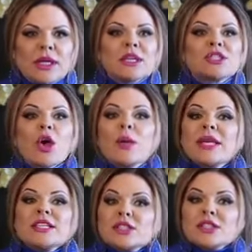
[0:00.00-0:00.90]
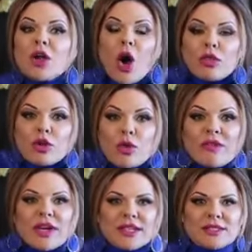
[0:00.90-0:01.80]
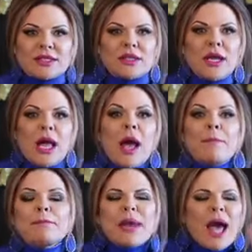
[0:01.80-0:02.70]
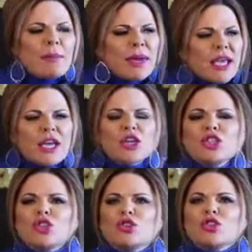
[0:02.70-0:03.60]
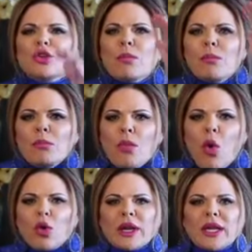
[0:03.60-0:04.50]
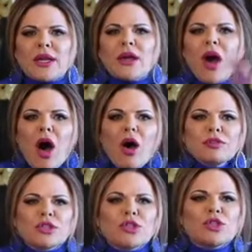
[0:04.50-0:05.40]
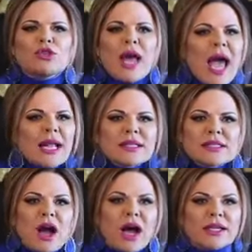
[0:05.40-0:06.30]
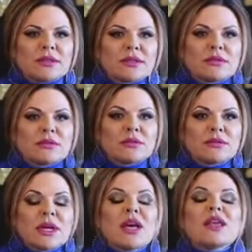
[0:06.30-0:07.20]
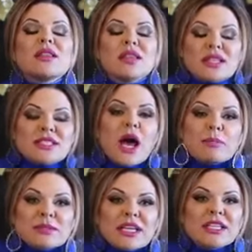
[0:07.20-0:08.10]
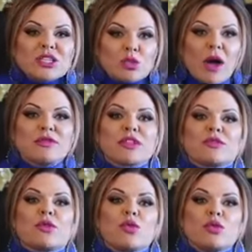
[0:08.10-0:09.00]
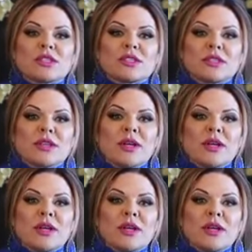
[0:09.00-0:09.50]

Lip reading: So he's on the rivet. Plumbing issues morning, afternoon and night. This upset his wife, of course,